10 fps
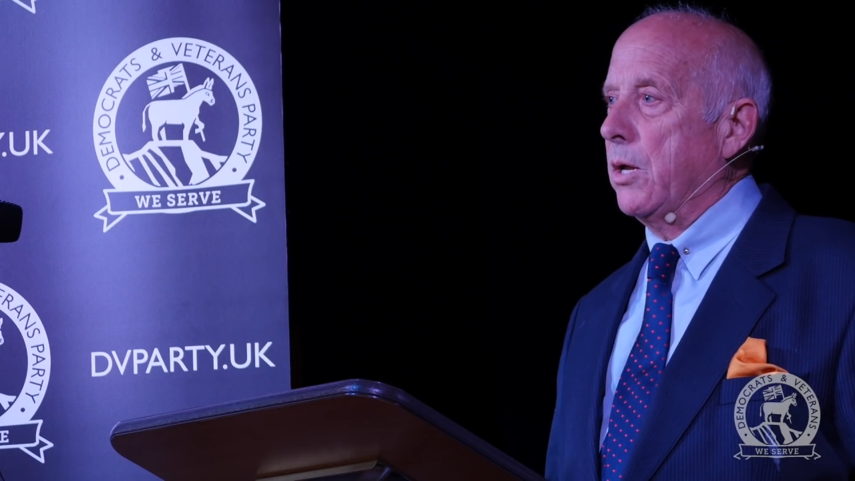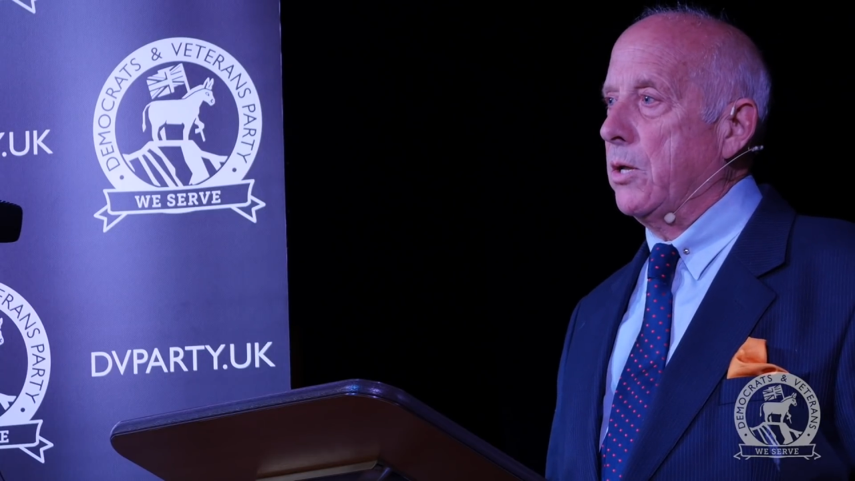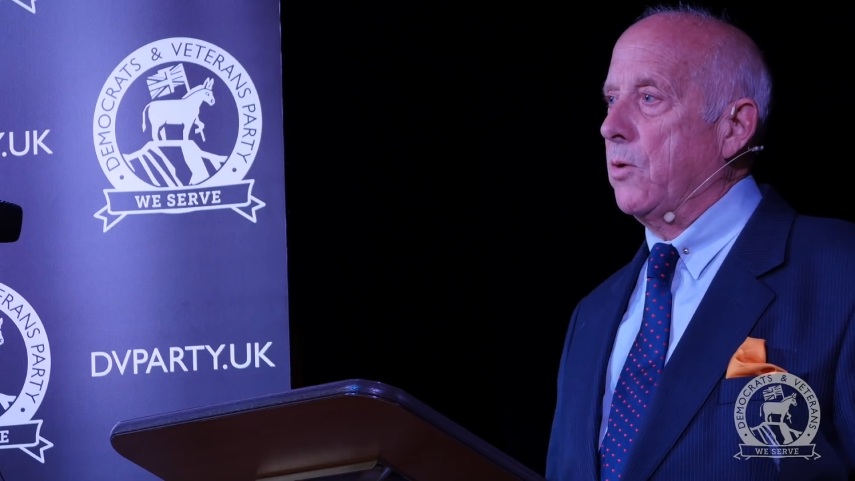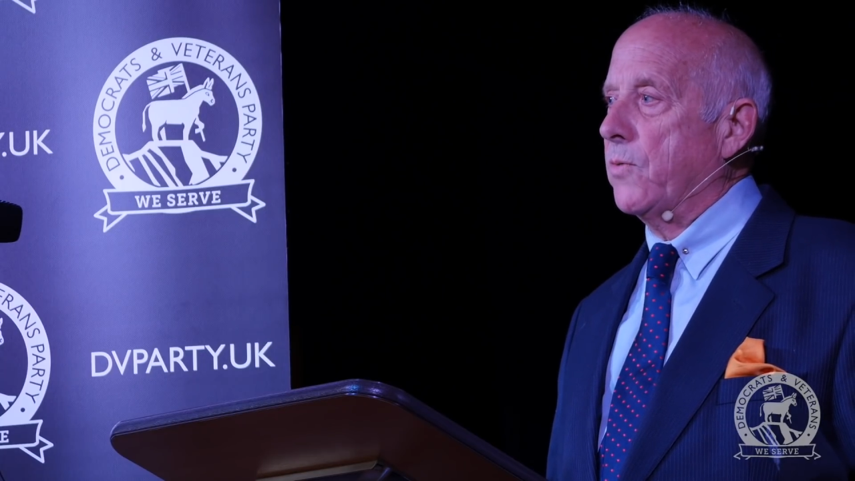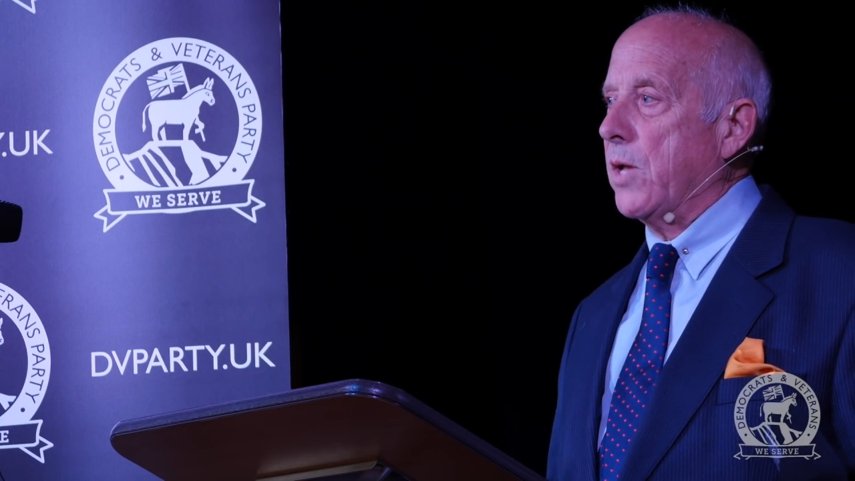
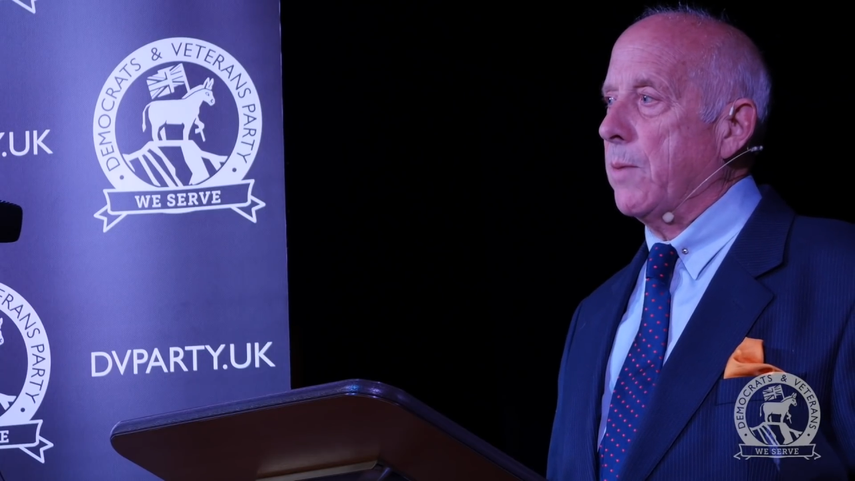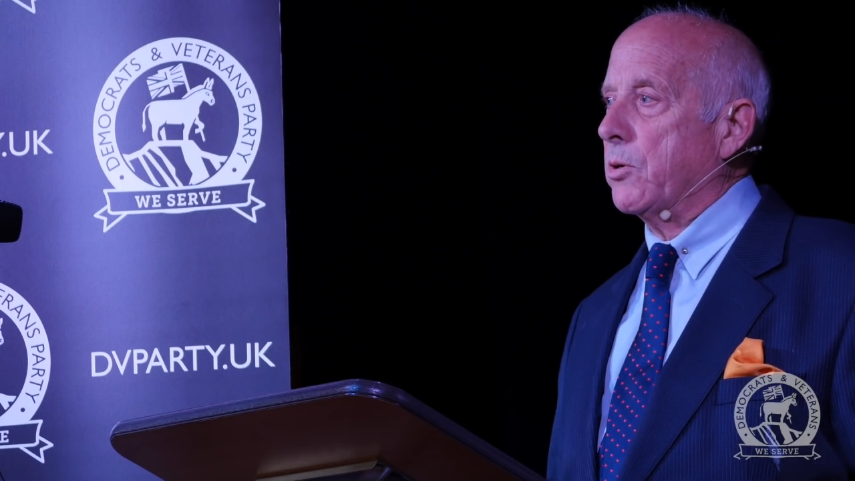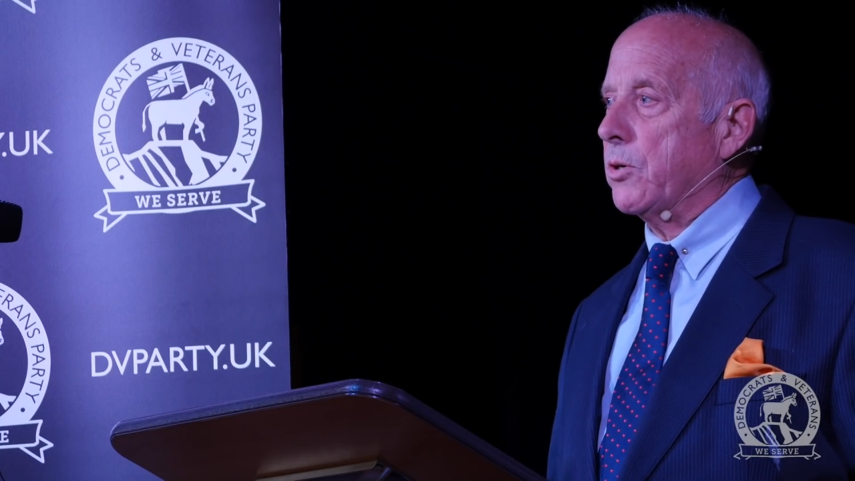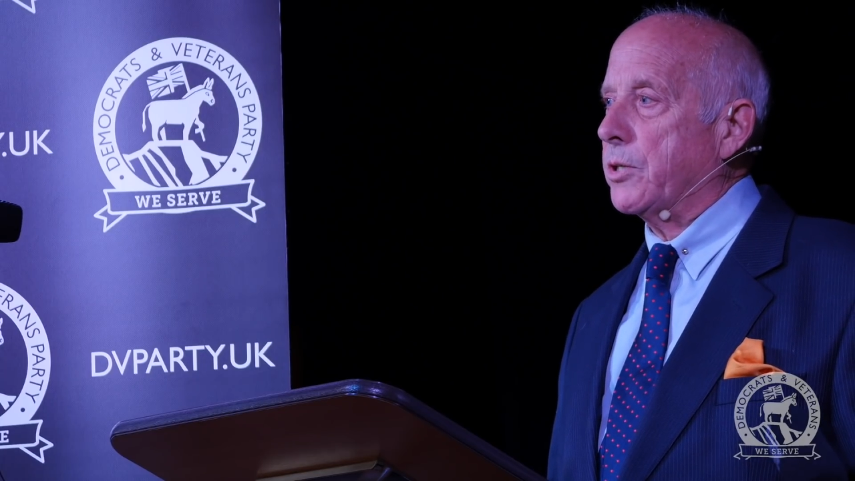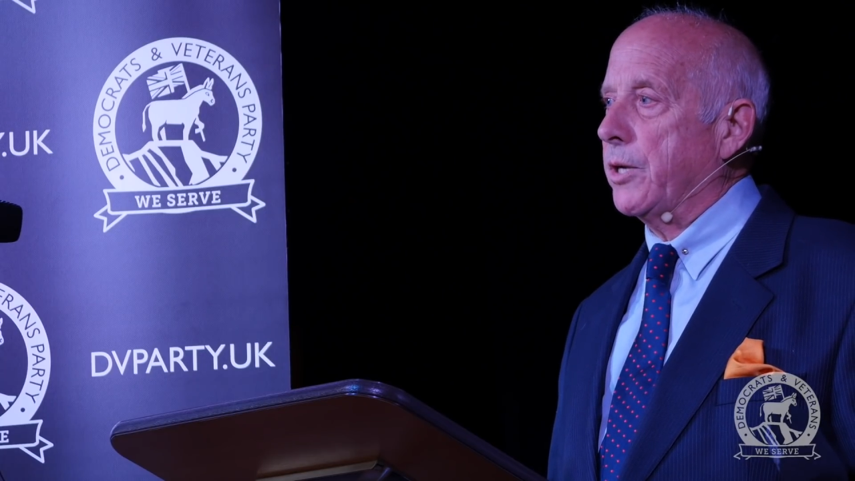you've come
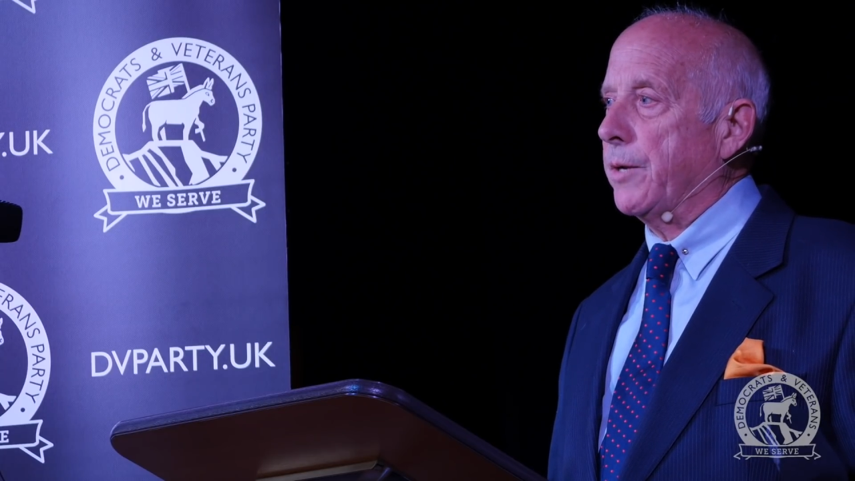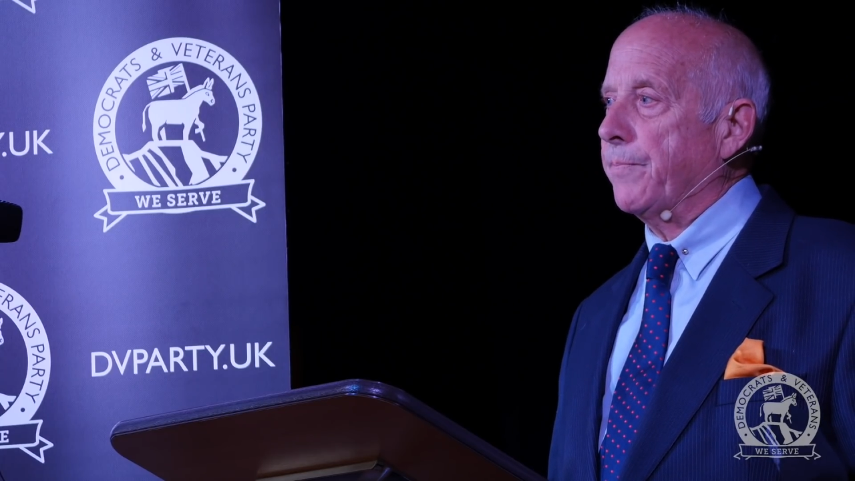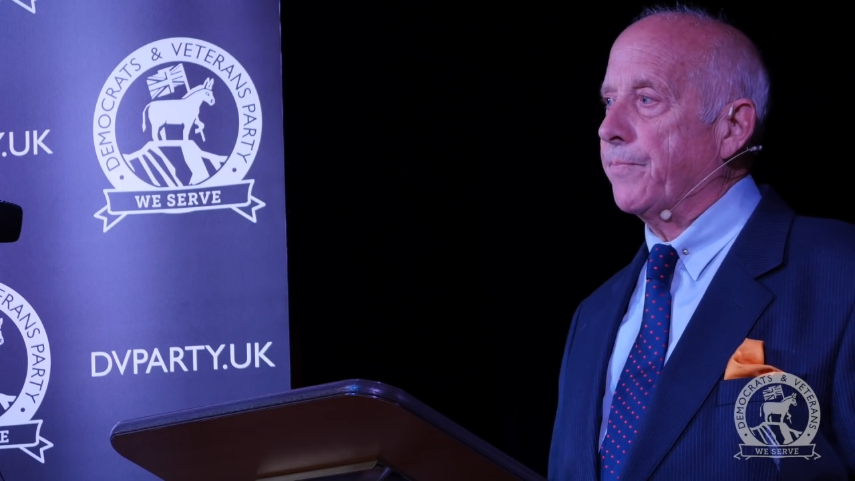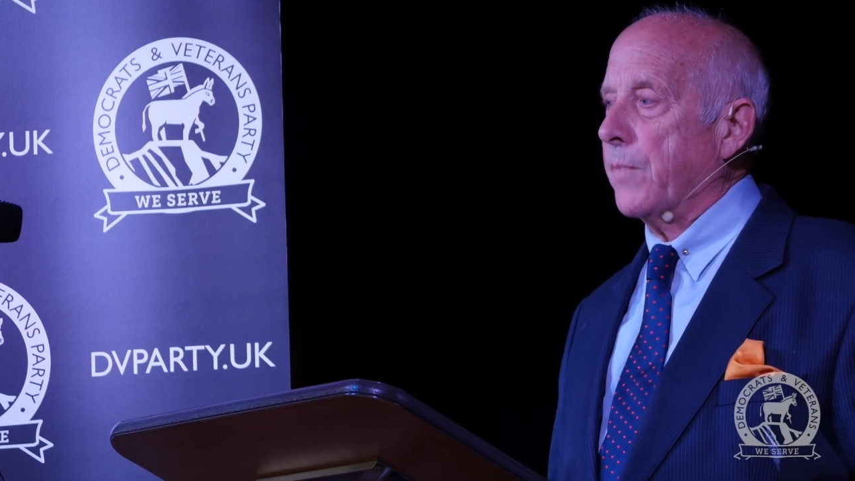across it.